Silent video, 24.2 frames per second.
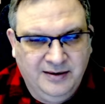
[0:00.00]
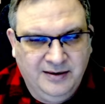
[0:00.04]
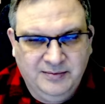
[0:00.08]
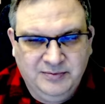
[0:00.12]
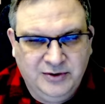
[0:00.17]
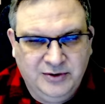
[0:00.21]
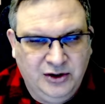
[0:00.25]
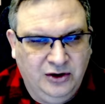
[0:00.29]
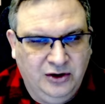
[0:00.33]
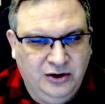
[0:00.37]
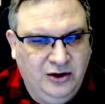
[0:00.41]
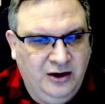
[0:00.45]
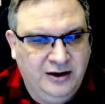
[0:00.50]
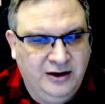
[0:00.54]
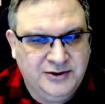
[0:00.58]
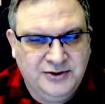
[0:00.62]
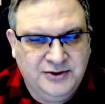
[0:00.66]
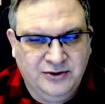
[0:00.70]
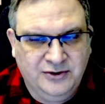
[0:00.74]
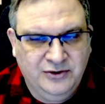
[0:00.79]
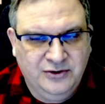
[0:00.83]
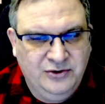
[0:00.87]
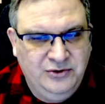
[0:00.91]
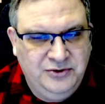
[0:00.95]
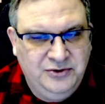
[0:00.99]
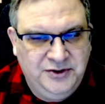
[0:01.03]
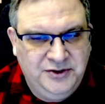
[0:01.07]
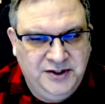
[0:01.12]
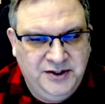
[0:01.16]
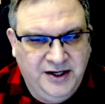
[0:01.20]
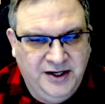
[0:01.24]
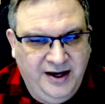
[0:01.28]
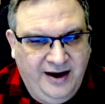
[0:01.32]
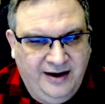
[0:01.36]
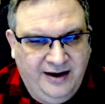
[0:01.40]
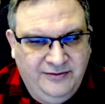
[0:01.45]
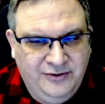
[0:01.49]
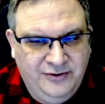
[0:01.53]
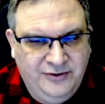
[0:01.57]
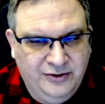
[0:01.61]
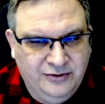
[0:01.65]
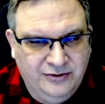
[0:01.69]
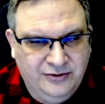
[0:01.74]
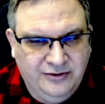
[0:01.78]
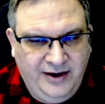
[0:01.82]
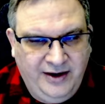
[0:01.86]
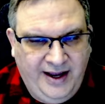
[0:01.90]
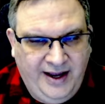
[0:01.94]
claws are oozing out of
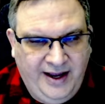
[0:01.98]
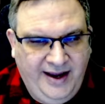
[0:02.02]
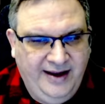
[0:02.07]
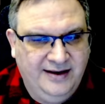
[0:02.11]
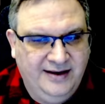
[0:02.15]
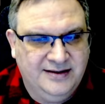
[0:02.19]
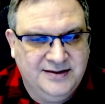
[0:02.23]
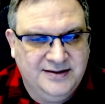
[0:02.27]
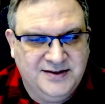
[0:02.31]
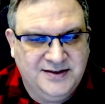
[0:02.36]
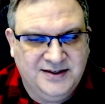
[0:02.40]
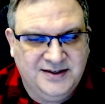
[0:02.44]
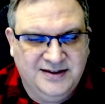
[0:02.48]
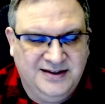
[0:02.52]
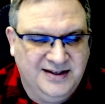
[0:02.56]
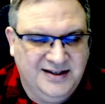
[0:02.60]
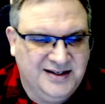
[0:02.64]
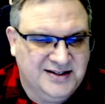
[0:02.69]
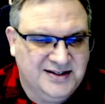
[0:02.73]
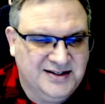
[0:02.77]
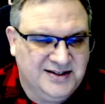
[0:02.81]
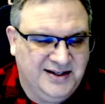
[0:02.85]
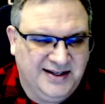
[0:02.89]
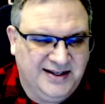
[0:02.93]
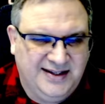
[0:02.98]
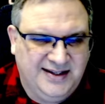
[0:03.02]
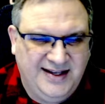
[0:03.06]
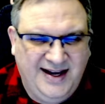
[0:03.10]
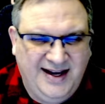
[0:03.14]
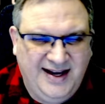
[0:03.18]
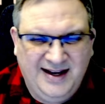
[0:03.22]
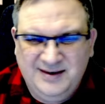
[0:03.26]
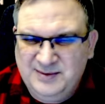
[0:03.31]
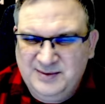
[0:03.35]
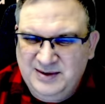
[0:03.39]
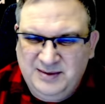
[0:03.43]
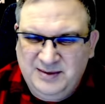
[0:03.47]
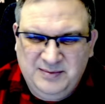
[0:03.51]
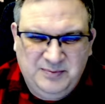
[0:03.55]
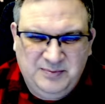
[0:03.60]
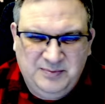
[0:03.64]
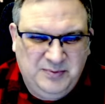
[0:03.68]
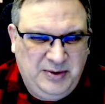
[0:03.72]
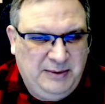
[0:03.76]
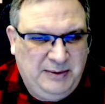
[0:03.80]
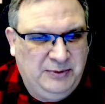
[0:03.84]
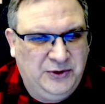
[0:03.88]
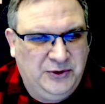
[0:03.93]
your hands and things like that.
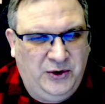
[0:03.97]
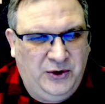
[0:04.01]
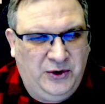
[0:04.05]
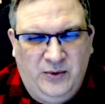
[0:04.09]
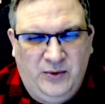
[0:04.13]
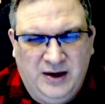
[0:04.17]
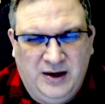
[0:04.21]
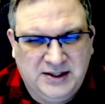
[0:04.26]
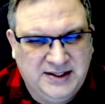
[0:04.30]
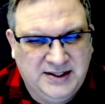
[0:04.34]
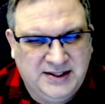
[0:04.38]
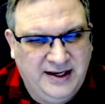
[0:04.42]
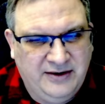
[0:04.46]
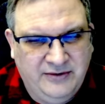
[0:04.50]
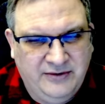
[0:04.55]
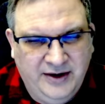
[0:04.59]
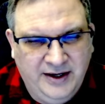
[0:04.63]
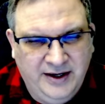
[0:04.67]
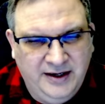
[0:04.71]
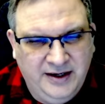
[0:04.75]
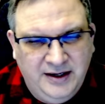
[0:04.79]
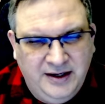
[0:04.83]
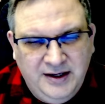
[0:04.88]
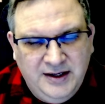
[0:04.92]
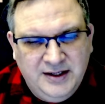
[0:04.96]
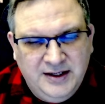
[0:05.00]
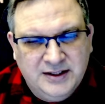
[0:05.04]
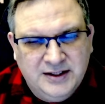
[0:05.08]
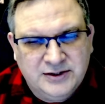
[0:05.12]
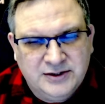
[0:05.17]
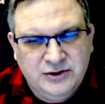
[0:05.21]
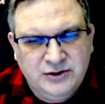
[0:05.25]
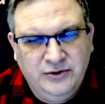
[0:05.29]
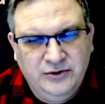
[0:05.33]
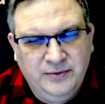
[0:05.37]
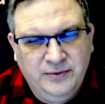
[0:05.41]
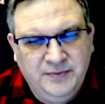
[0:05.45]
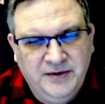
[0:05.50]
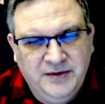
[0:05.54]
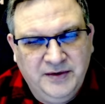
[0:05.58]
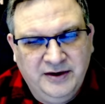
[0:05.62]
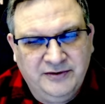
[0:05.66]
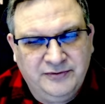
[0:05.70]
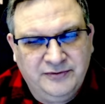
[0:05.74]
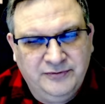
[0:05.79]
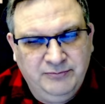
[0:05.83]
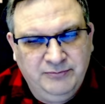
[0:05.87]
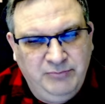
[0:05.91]
People don't want that, right? So
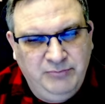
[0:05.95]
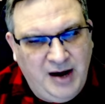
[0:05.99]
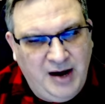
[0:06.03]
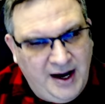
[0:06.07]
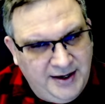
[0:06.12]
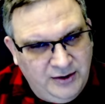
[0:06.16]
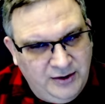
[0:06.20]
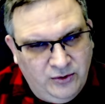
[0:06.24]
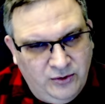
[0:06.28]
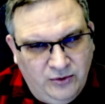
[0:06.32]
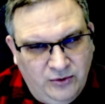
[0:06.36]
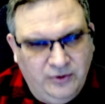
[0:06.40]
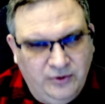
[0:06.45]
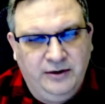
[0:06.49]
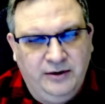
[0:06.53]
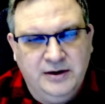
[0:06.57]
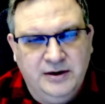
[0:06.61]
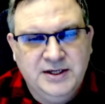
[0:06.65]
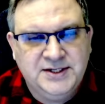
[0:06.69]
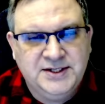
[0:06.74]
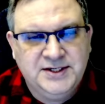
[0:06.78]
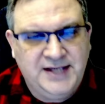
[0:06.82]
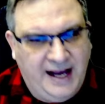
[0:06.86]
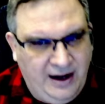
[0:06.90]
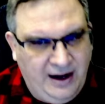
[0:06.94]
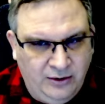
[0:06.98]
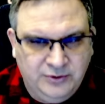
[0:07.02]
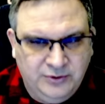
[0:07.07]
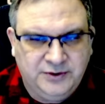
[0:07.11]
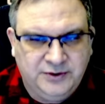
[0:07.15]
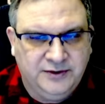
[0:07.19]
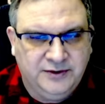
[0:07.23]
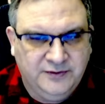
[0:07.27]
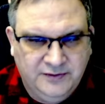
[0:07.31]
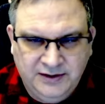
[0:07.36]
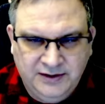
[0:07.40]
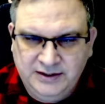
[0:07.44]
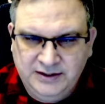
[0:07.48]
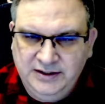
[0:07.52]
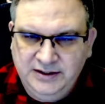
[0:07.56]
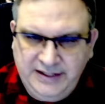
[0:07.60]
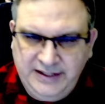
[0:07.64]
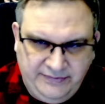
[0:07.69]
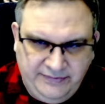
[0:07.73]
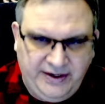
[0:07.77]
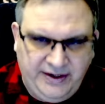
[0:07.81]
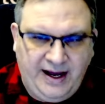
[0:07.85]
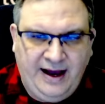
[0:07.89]
if body horror is out, then
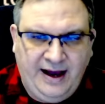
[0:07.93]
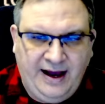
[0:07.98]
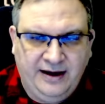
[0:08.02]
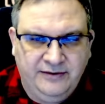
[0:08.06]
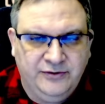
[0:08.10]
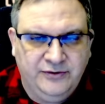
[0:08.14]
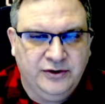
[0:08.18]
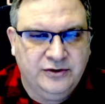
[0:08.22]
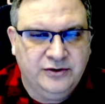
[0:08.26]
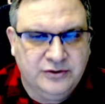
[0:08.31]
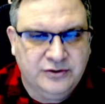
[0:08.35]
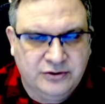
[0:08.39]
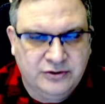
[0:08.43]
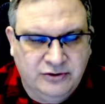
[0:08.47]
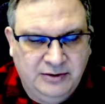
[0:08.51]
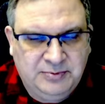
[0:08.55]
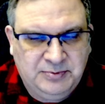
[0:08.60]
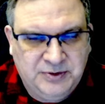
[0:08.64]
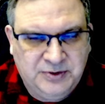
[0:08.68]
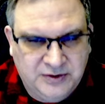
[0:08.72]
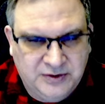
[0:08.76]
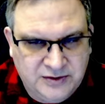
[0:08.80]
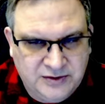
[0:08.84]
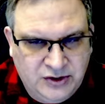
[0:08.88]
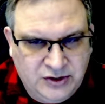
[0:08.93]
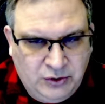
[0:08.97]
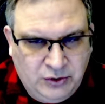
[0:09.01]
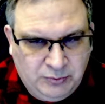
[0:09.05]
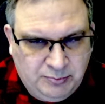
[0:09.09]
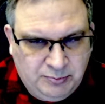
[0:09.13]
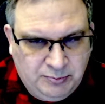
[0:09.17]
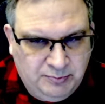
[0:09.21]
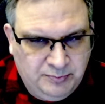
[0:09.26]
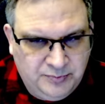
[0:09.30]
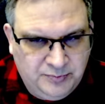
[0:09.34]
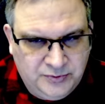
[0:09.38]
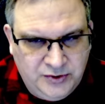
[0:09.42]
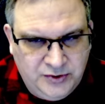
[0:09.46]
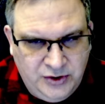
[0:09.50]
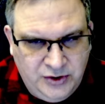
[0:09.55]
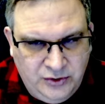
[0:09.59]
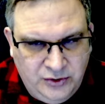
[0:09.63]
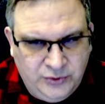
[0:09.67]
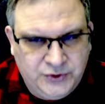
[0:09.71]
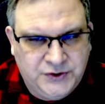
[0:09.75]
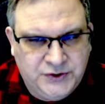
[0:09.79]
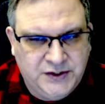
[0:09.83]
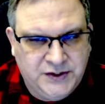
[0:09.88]
leave it out of your descriptions. Don't
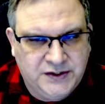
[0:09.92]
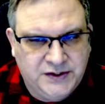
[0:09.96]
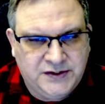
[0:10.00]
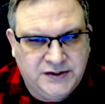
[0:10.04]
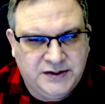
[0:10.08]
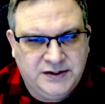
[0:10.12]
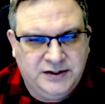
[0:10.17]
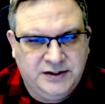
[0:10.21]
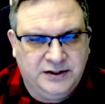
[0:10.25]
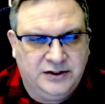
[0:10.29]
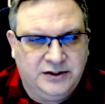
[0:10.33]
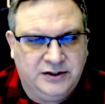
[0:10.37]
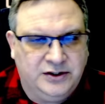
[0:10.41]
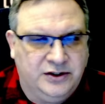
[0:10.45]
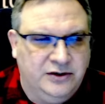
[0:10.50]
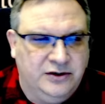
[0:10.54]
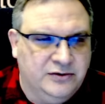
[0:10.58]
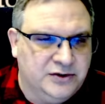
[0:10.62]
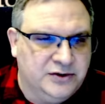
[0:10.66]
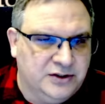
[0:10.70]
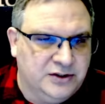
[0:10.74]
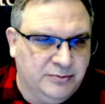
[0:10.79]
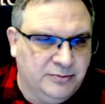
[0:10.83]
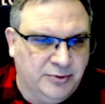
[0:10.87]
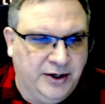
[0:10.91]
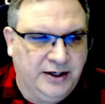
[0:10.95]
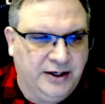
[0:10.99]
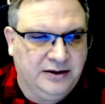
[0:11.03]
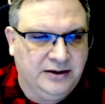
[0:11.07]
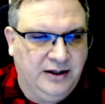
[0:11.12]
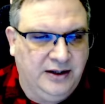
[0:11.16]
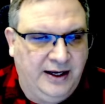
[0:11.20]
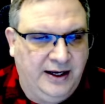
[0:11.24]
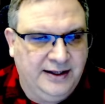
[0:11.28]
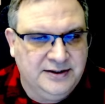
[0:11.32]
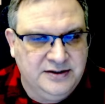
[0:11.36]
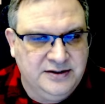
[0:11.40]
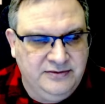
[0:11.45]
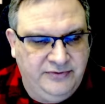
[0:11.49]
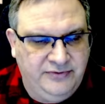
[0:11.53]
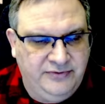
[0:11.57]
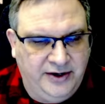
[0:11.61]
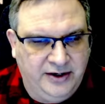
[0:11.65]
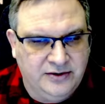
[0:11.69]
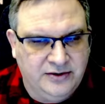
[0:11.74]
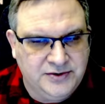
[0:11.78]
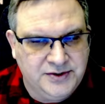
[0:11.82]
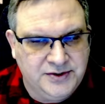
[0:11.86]
use this as an excuse to break lines and
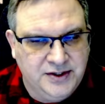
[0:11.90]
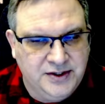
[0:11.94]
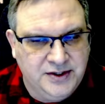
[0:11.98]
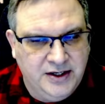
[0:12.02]
veils.